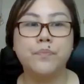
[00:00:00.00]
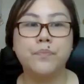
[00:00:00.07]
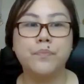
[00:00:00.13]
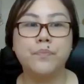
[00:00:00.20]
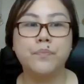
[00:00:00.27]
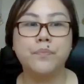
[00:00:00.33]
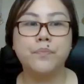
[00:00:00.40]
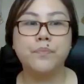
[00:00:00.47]
you
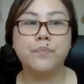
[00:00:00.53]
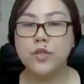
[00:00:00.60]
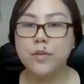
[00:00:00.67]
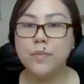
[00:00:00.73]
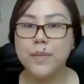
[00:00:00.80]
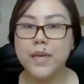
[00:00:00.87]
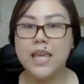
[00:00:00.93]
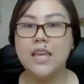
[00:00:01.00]
would also
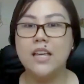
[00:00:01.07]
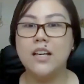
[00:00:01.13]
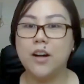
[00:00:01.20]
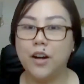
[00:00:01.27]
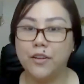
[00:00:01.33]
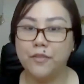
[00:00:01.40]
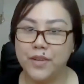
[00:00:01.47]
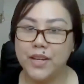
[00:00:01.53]
be
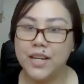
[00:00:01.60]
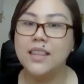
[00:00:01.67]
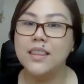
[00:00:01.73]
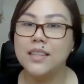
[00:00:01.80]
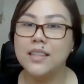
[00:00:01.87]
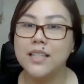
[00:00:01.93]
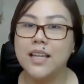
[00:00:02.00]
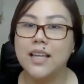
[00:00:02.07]
confident
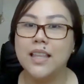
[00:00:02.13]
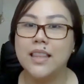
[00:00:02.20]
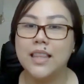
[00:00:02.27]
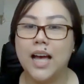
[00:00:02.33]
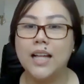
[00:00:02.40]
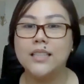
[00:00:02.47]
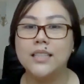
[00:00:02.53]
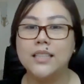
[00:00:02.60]

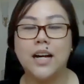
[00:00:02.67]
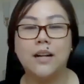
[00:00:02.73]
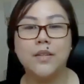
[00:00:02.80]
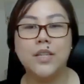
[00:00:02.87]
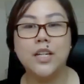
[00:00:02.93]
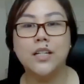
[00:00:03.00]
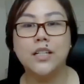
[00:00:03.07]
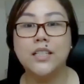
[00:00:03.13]
that
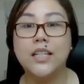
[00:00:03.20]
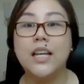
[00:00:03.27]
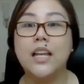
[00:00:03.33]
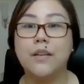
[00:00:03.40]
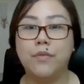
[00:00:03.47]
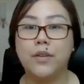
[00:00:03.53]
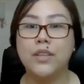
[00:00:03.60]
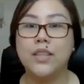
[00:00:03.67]
you could
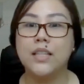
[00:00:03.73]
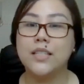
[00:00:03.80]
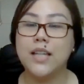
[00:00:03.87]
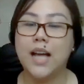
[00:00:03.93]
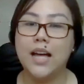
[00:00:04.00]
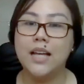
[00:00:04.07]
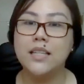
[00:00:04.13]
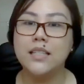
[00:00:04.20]
deliver the
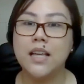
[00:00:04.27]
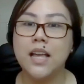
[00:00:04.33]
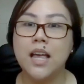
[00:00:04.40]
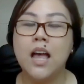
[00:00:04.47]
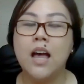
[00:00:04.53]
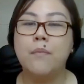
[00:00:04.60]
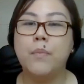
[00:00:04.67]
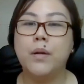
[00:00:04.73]
task,
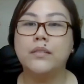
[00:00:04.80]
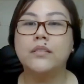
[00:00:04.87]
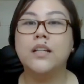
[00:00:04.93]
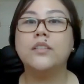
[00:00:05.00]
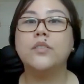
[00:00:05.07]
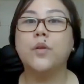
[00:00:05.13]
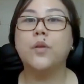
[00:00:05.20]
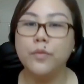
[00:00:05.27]
but
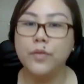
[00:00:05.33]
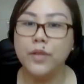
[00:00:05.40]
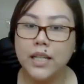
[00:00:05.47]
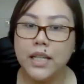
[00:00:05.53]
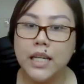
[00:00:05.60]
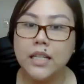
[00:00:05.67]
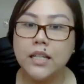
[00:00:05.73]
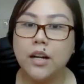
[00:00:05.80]
not
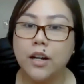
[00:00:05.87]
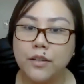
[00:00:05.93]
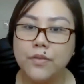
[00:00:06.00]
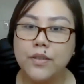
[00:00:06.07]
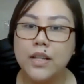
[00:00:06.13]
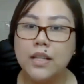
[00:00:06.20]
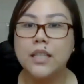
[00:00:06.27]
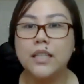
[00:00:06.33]
overly
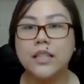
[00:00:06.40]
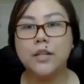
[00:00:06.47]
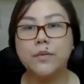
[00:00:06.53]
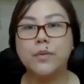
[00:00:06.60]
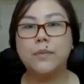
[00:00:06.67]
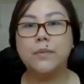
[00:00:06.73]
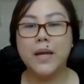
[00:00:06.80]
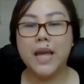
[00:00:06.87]
confident that you
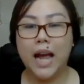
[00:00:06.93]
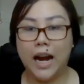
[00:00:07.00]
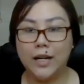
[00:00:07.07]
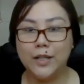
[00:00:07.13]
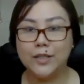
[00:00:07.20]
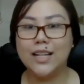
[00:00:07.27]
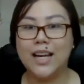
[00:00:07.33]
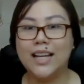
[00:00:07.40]
would be
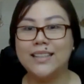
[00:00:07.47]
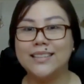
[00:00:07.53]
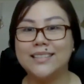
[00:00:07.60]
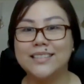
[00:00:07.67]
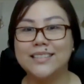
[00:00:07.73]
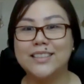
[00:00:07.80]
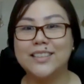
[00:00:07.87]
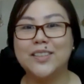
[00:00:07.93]
arrogant.
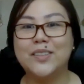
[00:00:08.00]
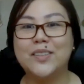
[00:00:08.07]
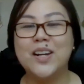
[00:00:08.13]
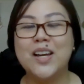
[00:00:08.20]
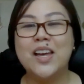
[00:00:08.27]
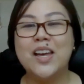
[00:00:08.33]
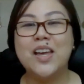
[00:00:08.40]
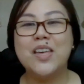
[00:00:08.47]
So
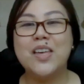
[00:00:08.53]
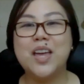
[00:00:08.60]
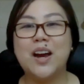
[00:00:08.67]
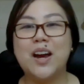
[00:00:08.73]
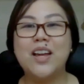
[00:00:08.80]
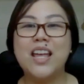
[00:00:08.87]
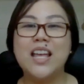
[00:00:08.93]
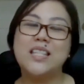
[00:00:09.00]

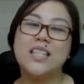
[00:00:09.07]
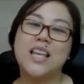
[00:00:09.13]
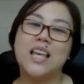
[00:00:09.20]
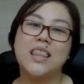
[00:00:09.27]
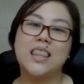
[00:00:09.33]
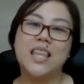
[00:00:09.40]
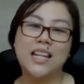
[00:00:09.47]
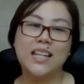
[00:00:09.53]
there is a
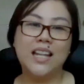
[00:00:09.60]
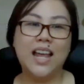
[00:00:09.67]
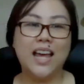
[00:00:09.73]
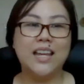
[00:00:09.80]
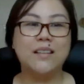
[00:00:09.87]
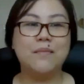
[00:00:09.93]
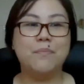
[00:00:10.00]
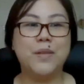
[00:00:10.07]
thin
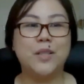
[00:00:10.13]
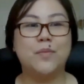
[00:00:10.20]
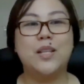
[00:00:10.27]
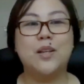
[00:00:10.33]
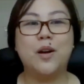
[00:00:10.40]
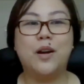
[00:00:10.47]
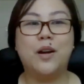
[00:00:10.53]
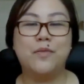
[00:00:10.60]
line
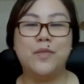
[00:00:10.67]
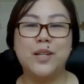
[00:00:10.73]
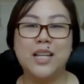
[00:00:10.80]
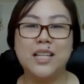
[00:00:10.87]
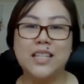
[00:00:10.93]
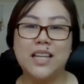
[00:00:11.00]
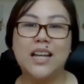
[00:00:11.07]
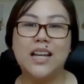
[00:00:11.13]
between
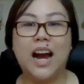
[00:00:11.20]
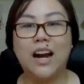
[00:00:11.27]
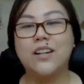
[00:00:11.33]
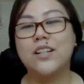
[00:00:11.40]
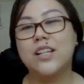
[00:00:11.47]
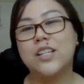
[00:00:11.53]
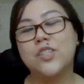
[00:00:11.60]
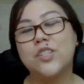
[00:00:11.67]
confidence and
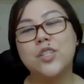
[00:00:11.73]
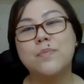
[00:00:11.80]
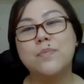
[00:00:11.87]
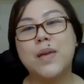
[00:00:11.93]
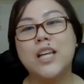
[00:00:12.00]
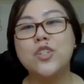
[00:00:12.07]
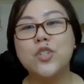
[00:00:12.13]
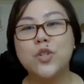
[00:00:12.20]
arrogance. Just
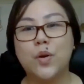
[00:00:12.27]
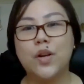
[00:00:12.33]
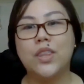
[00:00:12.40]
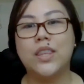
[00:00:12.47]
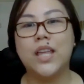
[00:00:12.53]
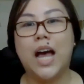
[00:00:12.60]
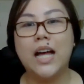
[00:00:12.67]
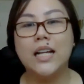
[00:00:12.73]
make sure
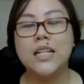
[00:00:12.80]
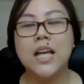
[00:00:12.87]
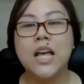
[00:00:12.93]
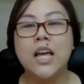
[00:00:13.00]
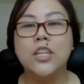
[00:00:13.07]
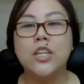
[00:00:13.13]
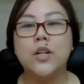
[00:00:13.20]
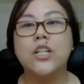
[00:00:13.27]
that
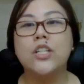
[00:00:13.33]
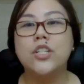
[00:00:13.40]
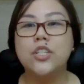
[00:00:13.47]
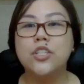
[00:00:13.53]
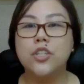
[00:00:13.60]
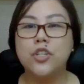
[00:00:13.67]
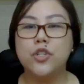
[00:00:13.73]
you could just